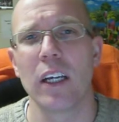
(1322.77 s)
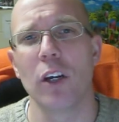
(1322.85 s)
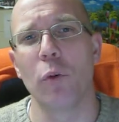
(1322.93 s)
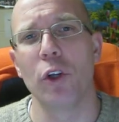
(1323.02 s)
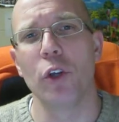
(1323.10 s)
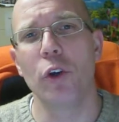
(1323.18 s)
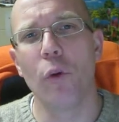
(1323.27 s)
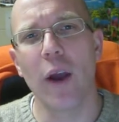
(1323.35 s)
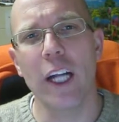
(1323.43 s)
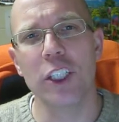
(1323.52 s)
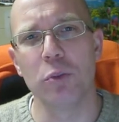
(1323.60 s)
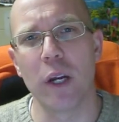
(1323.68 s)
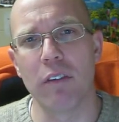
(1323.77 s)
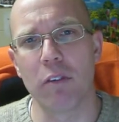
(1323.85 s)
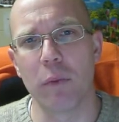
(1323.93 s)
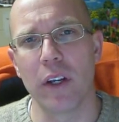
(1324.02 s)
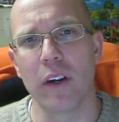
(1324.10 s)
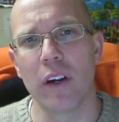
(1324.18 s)
when you graduate from
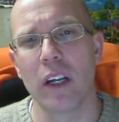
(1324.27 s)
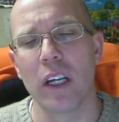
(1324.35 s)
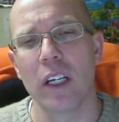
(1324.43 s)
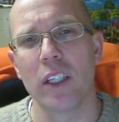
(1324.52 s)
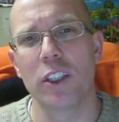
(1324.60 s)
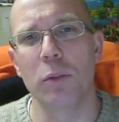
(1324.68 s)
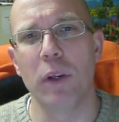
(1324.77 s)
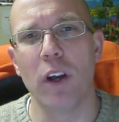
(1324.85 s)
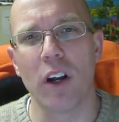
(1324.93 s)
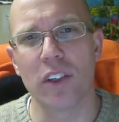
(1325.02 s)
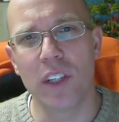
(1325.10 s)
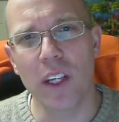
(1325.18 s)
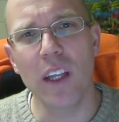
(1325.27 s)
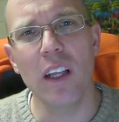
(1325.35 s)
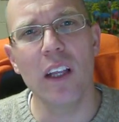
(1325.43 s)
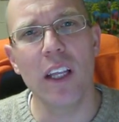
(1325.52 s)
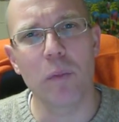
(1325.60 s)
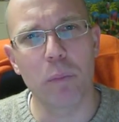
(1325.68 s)
here to be
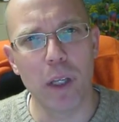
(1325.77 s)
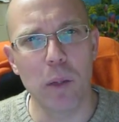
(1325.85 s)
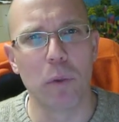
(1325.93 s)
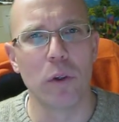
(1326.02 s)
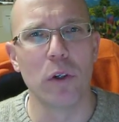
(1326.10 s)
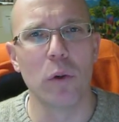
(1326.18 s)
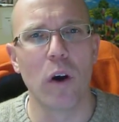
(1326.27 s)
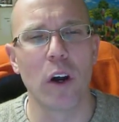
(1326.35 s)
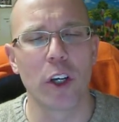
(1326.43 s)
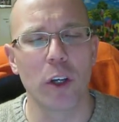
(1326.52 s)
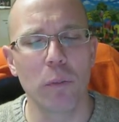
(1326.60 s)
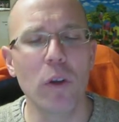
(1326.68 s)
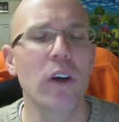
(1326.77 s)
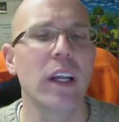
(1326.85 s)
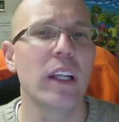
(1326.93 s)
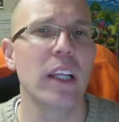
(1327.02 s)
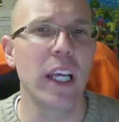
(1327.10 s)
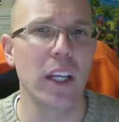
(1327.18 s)
articulate people who are community
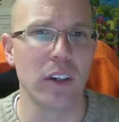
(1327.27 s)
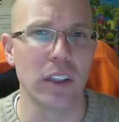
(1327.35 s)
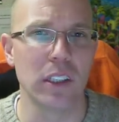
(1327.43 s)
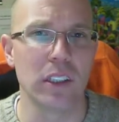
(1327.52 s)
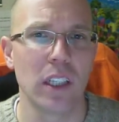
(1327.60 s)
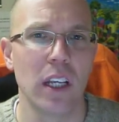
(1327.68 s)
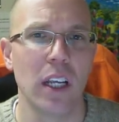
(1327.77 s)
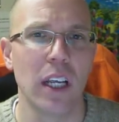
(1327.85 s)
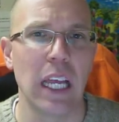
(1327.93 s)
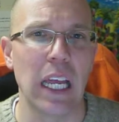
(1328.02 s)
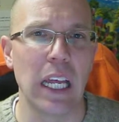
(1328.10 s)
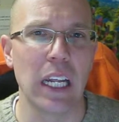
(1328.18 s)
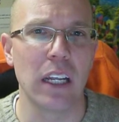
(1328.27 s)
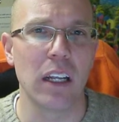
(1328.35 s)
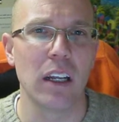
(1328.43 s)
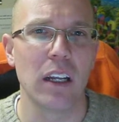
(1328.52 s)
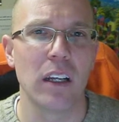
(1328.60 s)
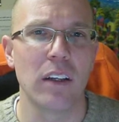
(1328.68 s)
leaders, and
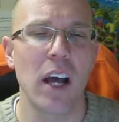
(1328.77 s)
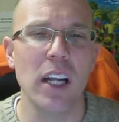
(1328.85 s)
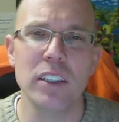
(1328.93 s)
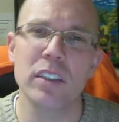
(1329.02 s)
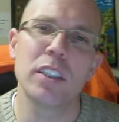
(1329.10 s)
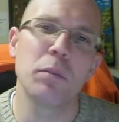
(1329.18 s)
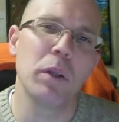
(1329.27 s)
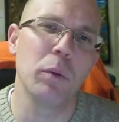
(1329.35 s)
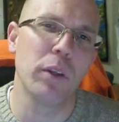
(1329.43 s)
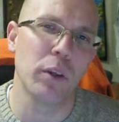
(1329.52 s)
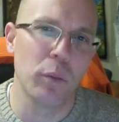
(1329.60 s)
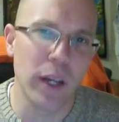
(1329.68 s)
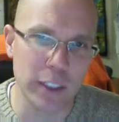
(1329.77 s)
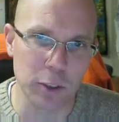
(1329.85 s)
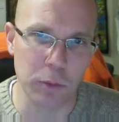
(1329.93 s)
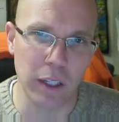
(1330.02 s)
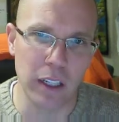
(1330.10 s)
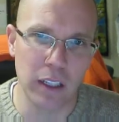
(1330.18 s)
not just simply with a
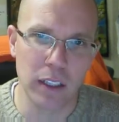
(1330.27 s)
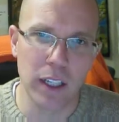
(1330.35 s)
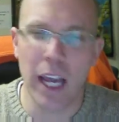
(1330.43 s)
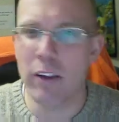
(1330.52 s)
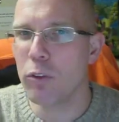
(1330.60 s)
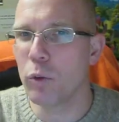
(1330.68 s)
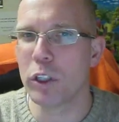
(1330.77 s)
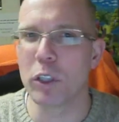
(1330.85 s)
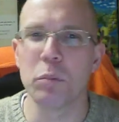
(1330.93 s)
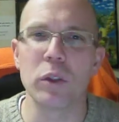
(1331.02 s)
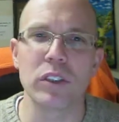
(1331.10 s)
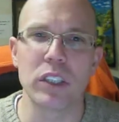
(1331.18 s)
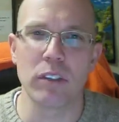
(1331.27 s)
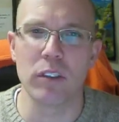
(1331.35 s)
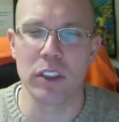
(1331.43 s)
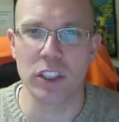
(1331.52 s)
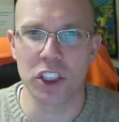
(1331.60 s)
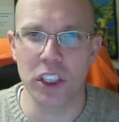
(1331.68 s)
resume. Everyone can put stuff
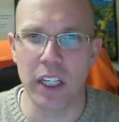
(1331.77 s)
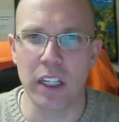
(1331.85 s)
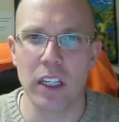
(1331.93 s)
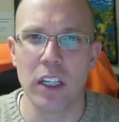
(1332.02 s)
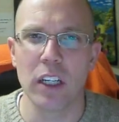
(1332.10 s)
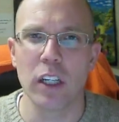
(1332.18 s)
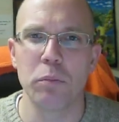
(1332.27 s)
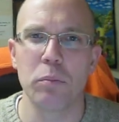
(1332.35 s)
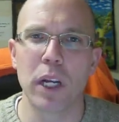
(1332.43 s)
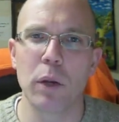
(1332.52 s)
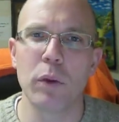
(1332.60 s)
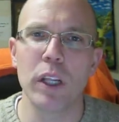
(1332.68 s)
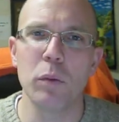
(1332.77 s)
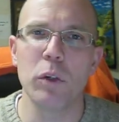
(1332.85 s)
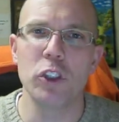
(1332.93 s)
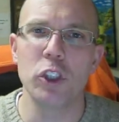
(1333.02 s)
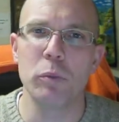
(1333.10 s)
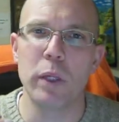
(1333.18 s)
on a sheet, but I really
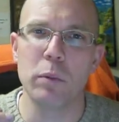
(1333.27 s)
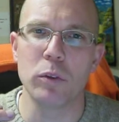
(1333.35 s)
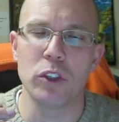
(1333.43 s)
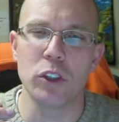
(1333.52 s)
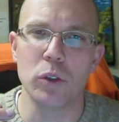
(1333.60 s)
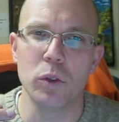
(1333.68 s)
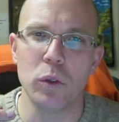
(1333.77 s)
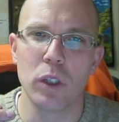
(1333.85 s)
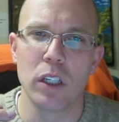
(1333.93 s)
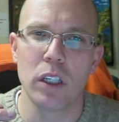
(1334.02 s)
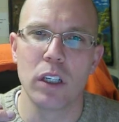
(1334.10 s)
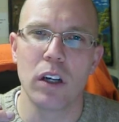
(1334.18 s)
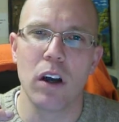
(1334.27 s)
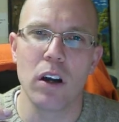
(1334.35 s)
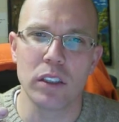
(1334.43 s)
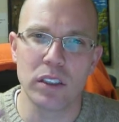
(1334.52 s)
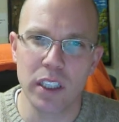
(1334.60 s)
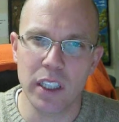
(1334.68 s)
want you to be able to
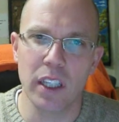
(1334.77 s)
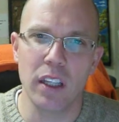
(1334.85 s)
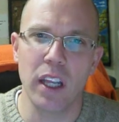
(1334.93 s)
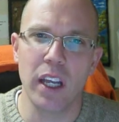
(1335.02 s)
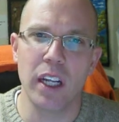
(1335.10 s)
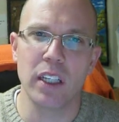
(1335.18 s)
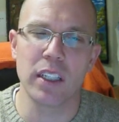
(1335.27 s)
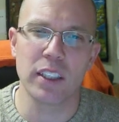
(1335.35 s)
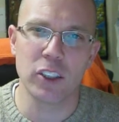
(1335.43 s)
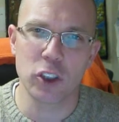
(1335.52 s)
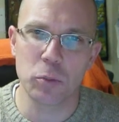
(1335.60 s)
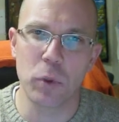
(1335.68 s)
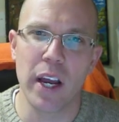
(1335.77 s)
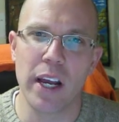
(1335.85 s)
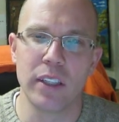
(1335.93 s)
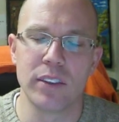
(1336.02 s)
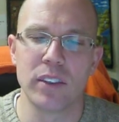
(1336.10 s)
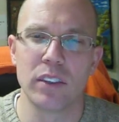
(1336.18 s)
articulate and
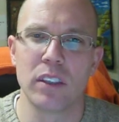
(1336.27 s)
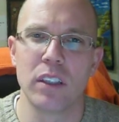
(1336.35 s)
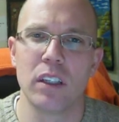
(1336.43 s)
express